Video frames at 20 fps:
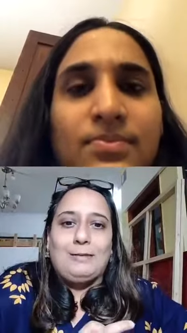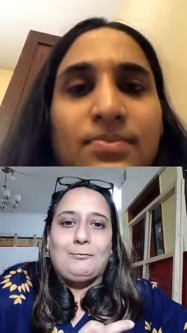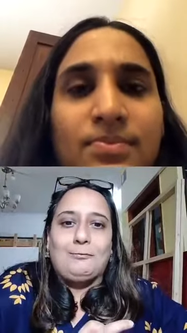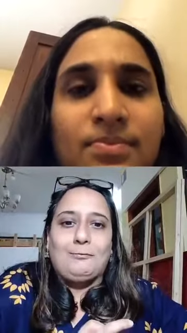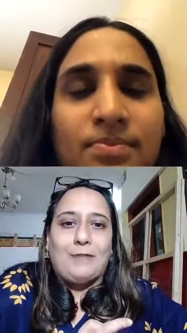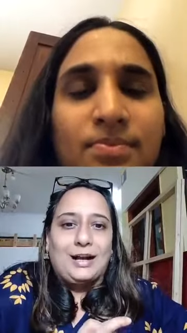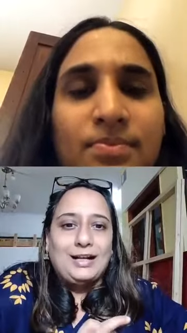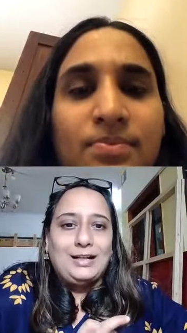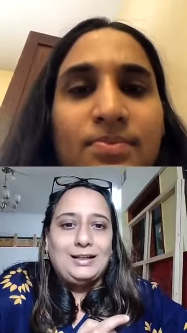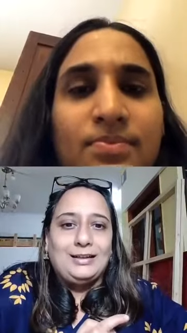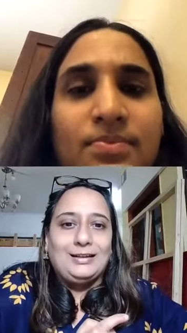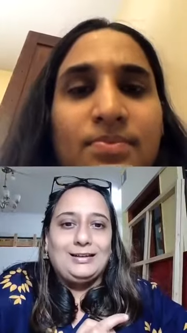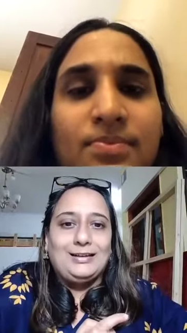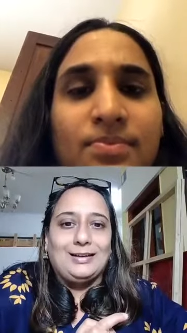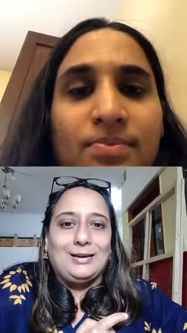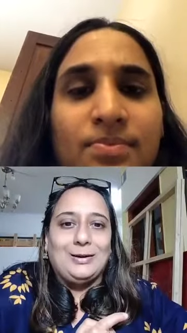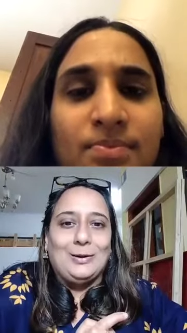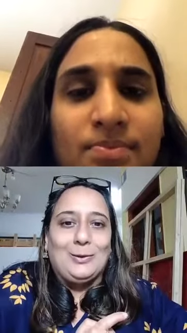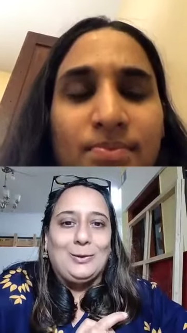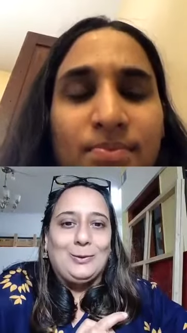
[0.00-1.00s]
Speaker 1: find
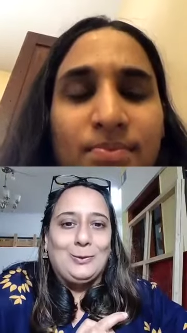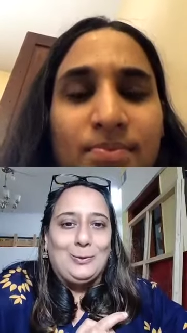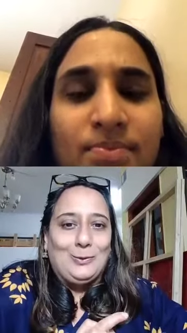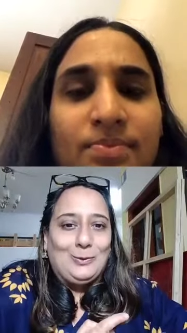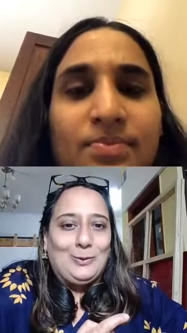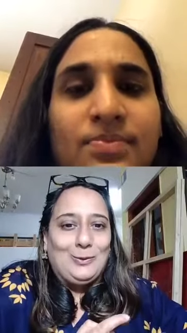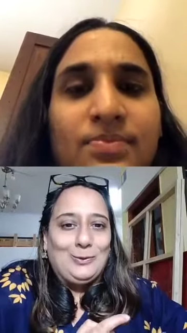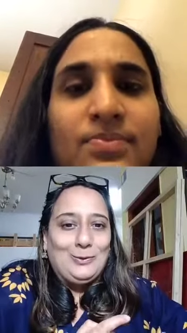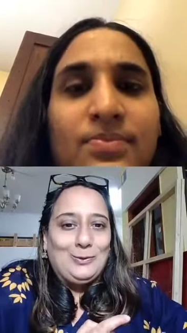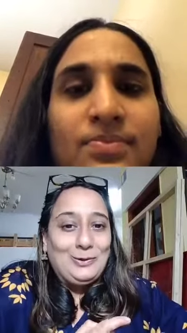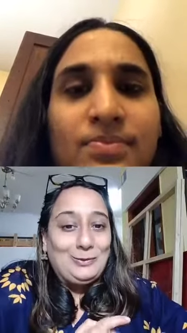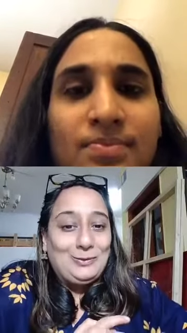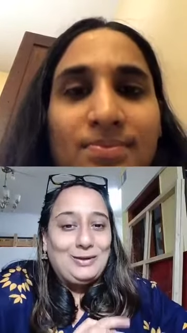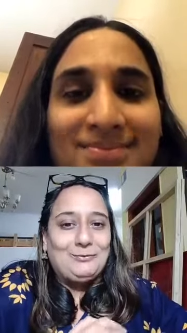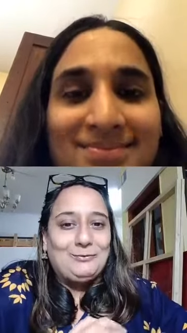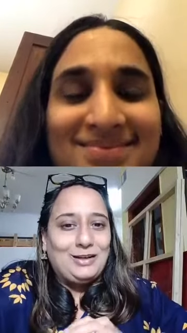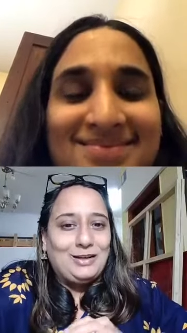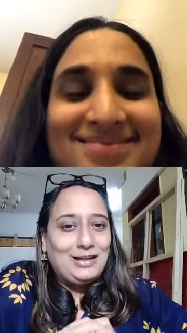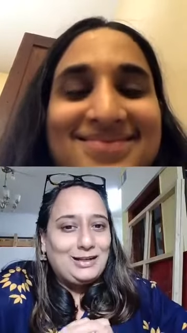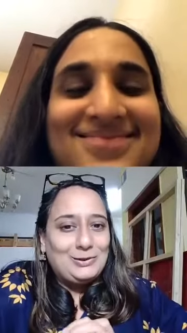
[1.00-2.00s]
who, who will be
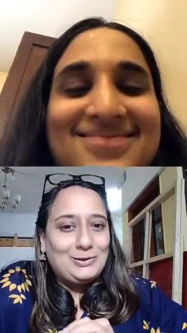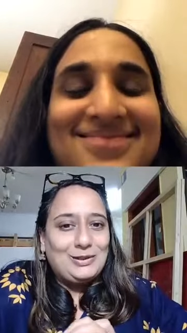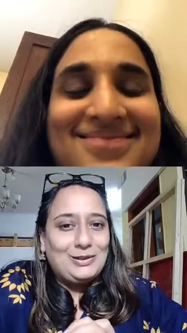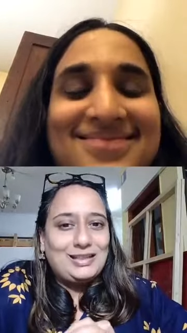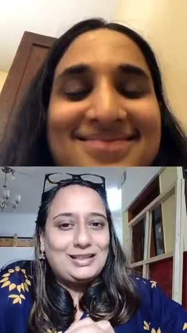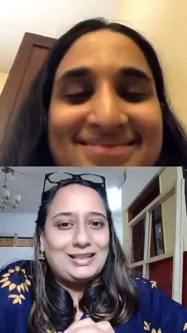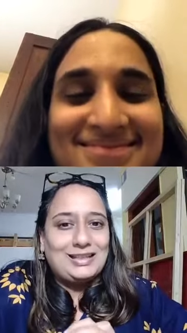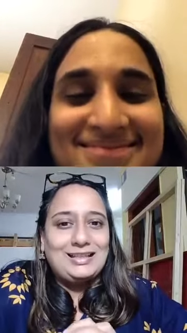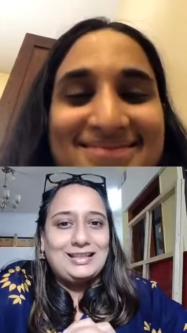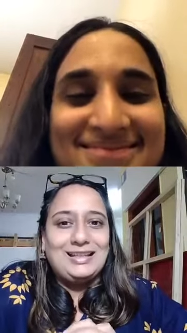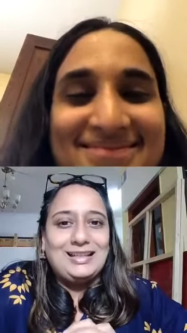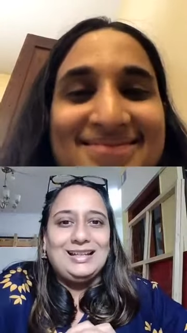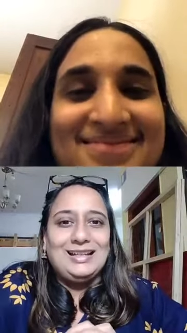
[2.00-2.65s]
willing to listen,